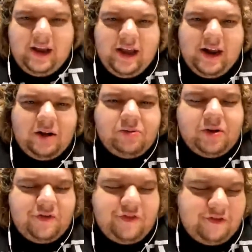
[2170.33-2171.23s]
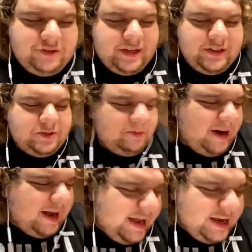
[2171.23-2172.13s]
And I don't know if I've said this, but
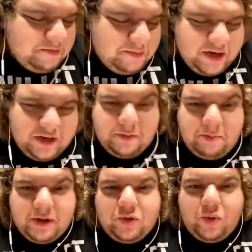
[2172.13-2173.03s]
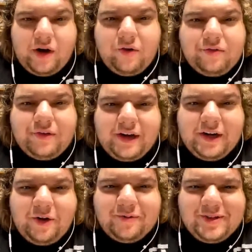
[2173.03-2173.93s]
I hate being in the Big 12. I
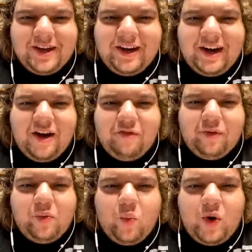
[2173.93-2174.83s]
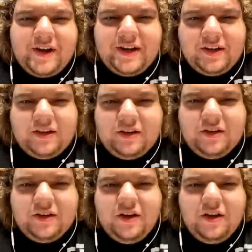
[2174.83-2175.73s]
know I've said it every week
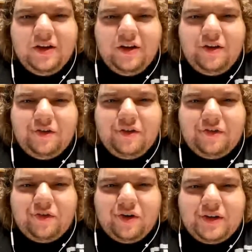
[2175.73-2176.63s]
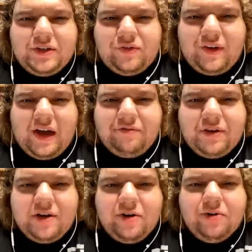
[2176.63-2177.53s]
for at least 5
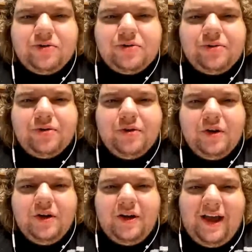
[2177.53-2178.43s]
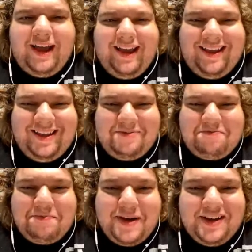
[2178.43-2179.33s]
years,
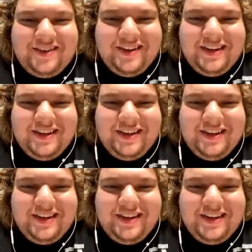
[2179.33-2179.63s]
but